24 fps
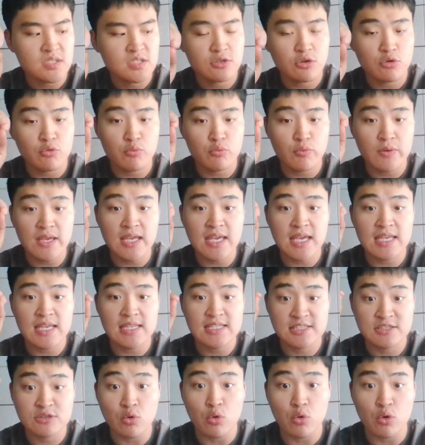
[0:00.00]
so we
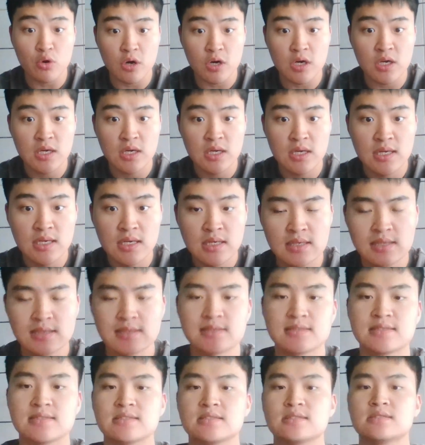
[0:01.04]
can store
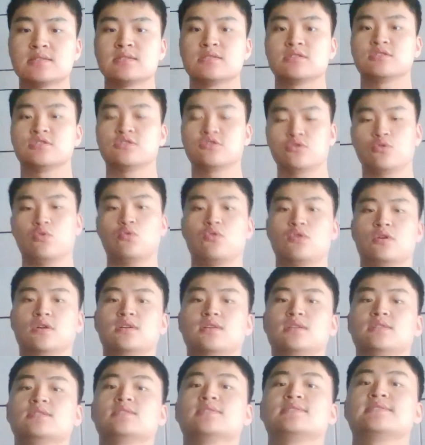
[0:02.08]

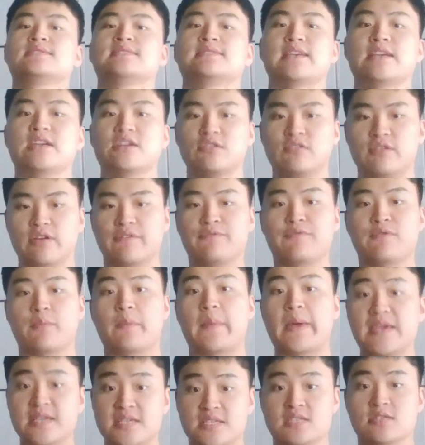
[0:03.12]
the single
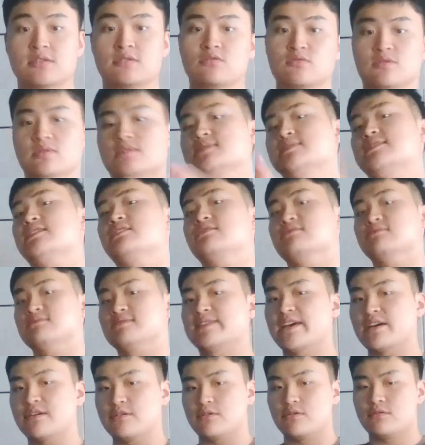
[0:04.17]
information to the single
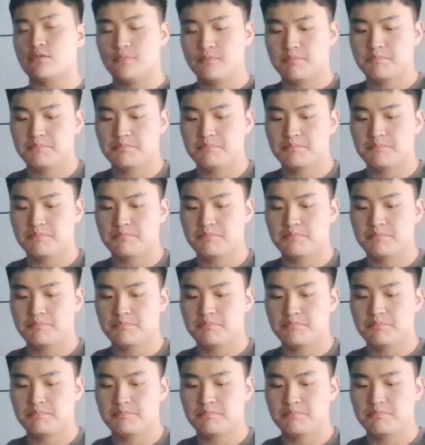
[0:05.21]
cell.